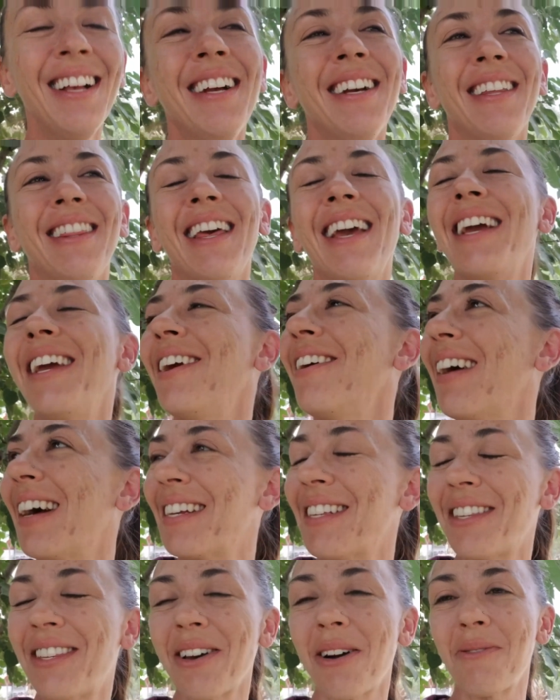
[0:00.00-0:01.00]
Thank you
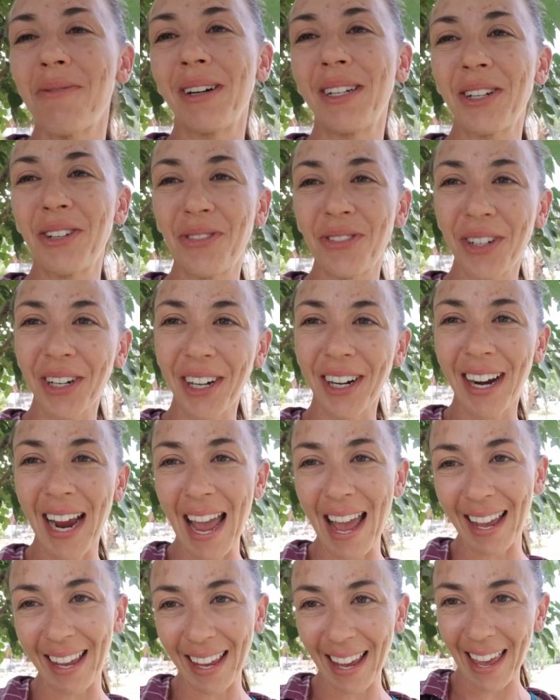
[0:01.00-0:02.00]
guys so much for
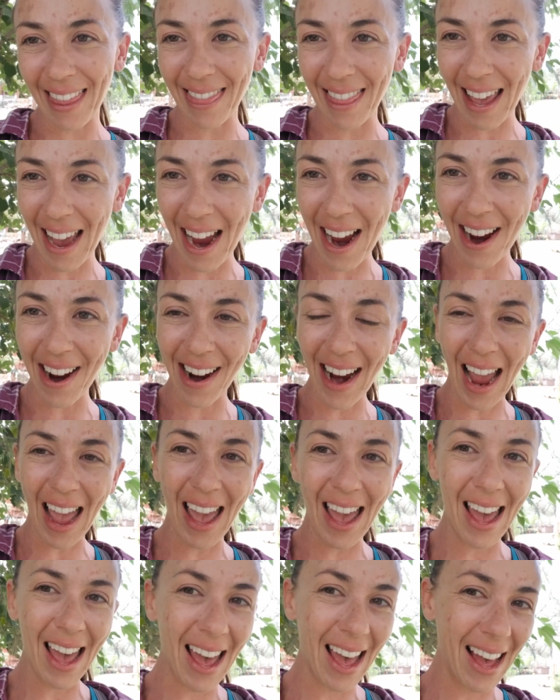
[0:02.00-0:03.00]
hanging in there,
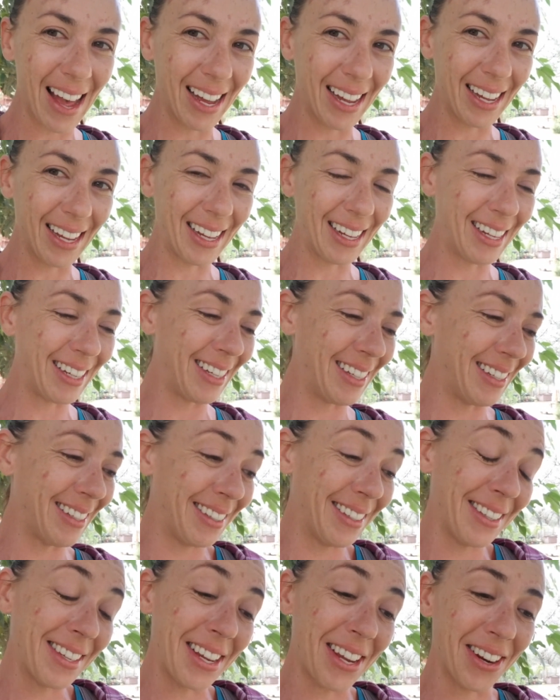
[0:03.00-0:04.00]

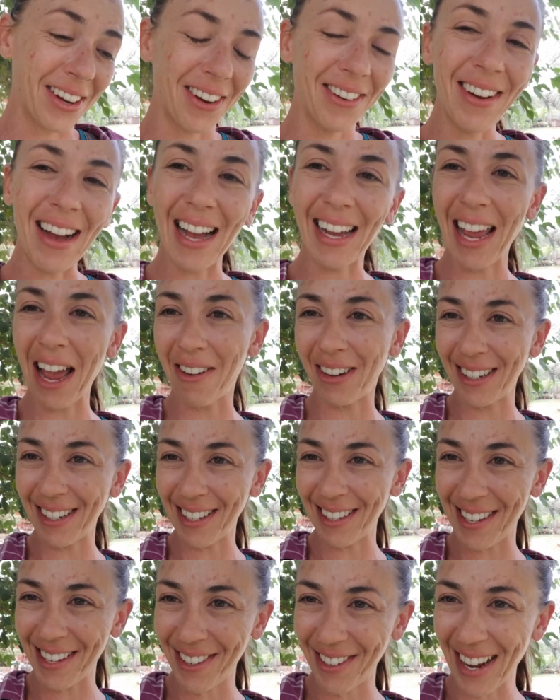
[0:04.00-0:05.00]
and you know, I can't wait to
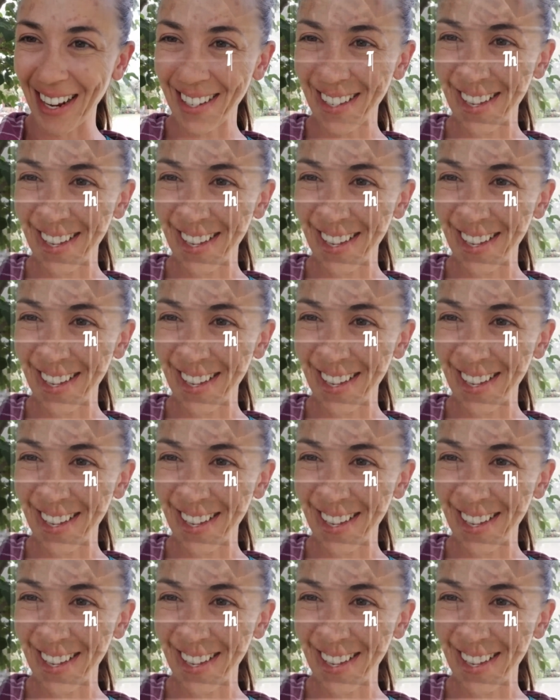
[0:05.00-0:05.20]
see you next